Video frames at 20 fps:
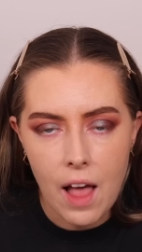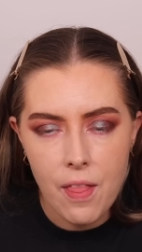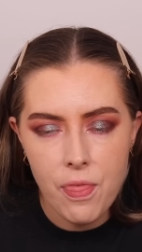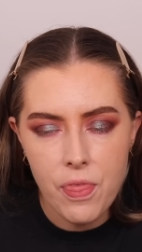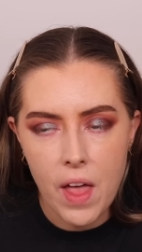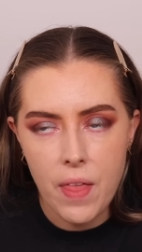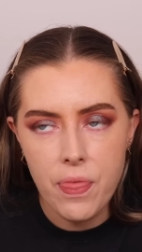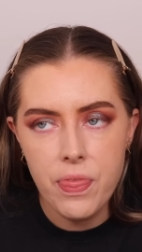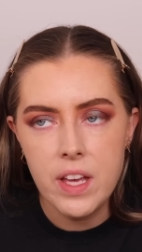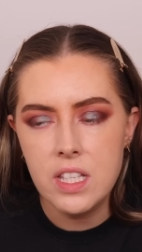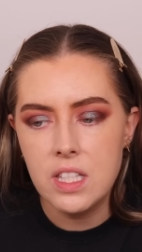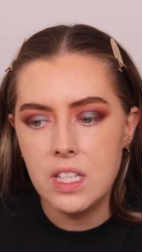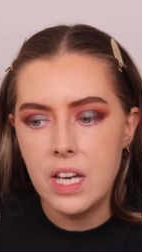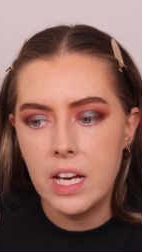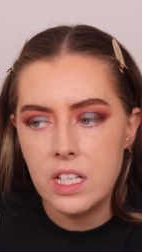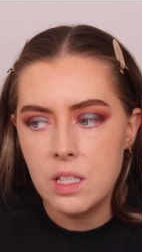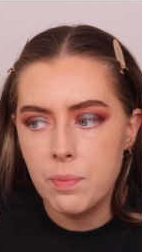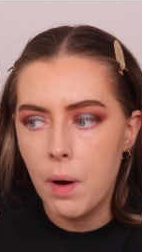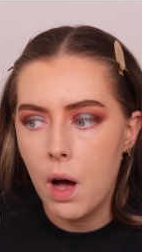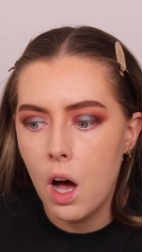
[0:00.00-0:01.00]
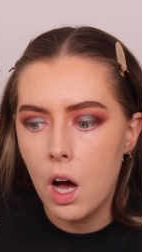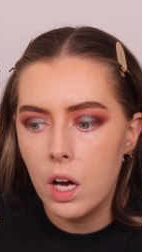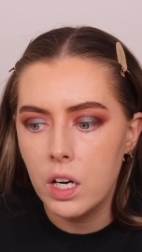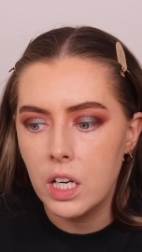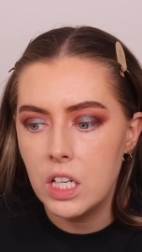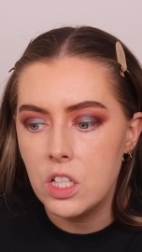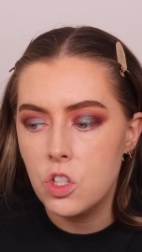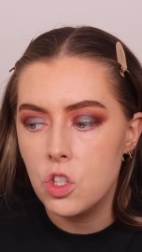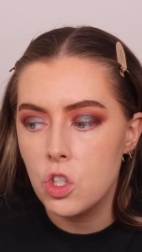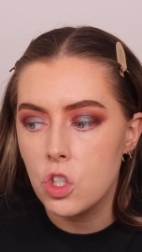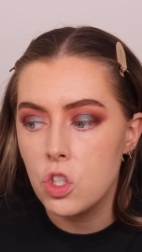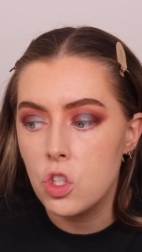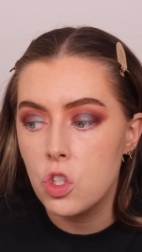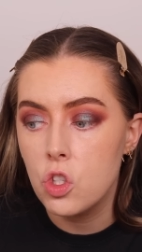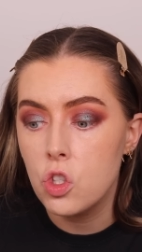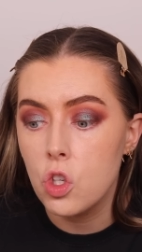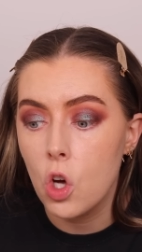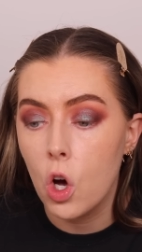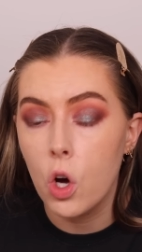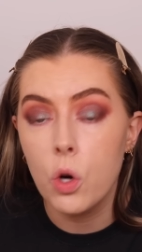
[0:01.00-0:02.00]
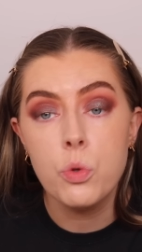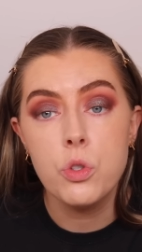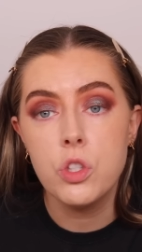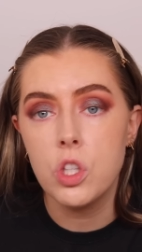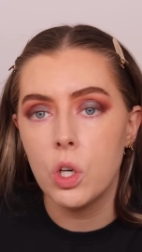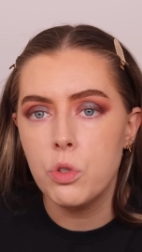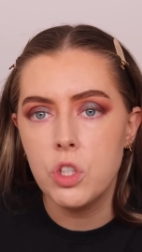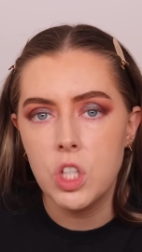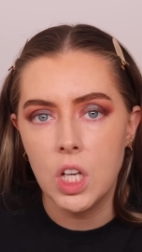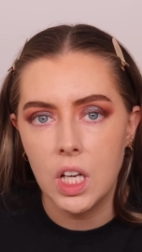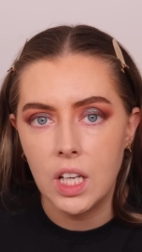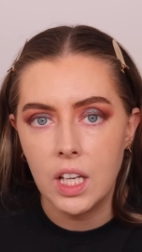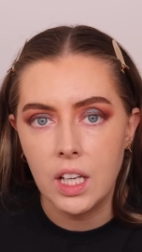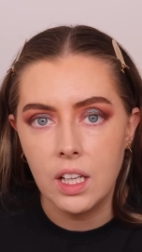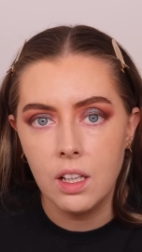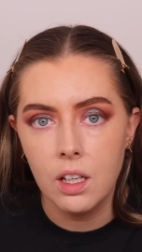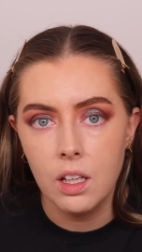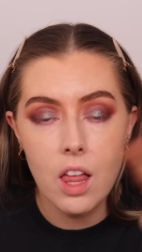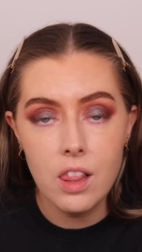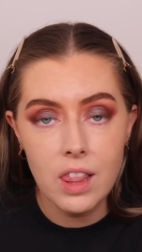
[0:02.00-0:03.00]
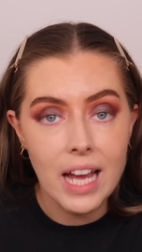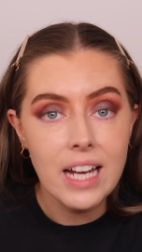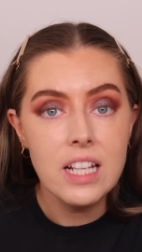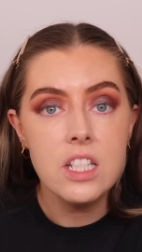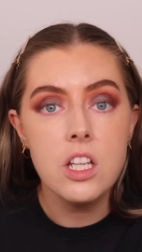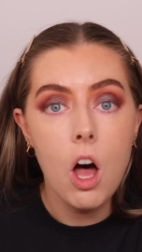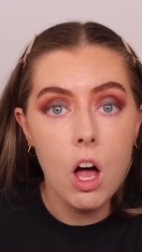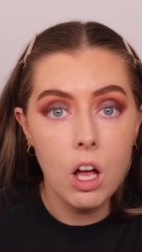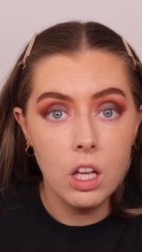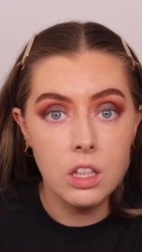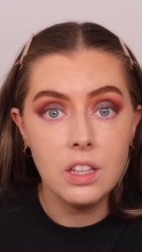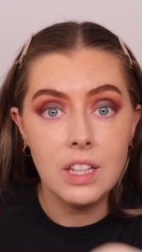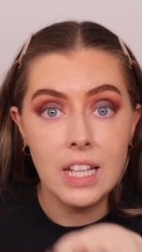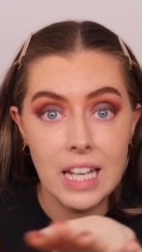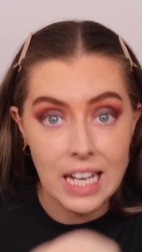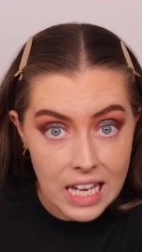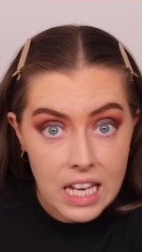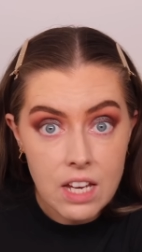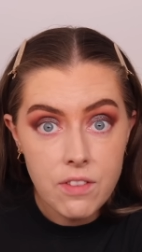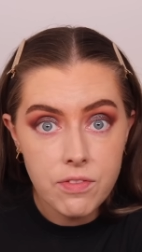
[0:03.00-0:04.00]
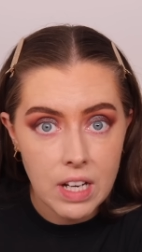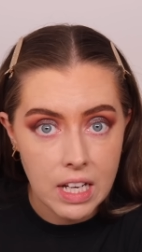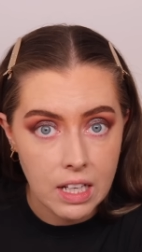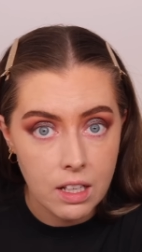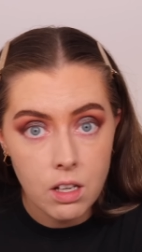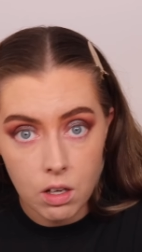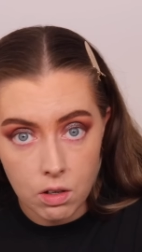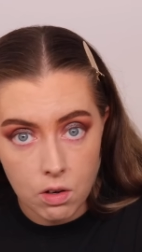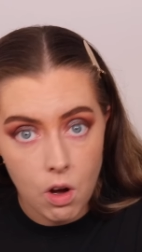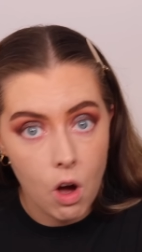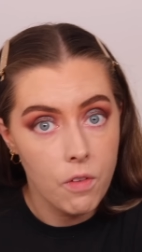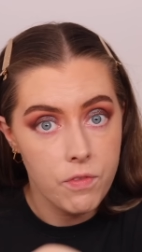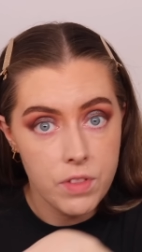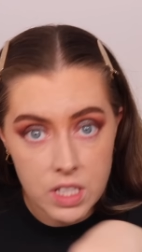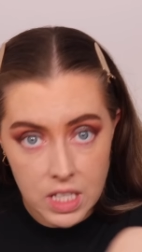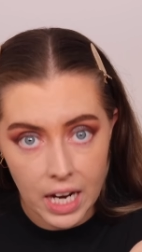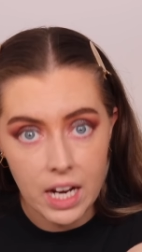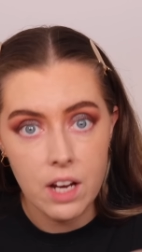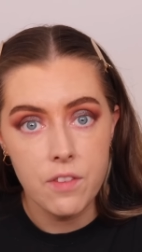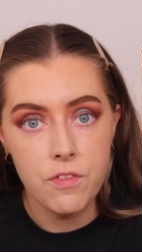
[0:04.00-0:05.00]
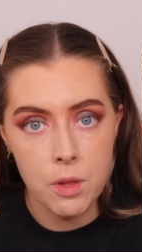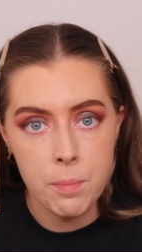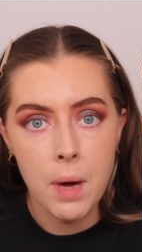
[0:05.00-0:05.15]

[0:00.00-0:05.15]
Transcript: And then this next part is just so, so chilling. Later on, the evening of the day of the